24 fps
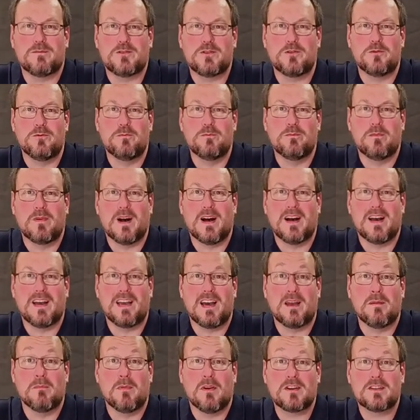to my
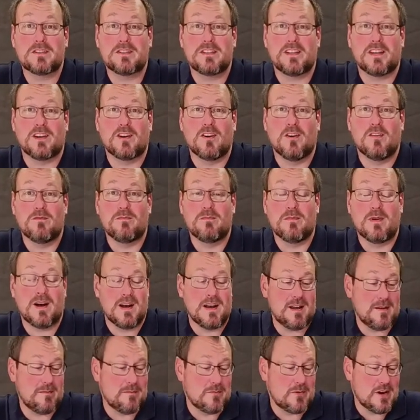unboxing of
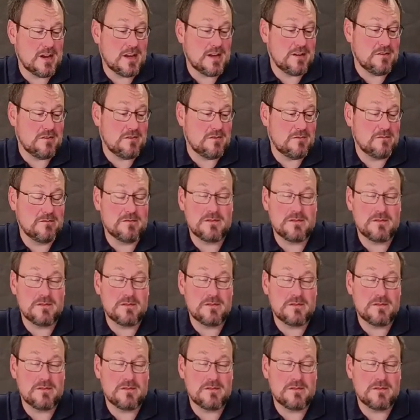my brand new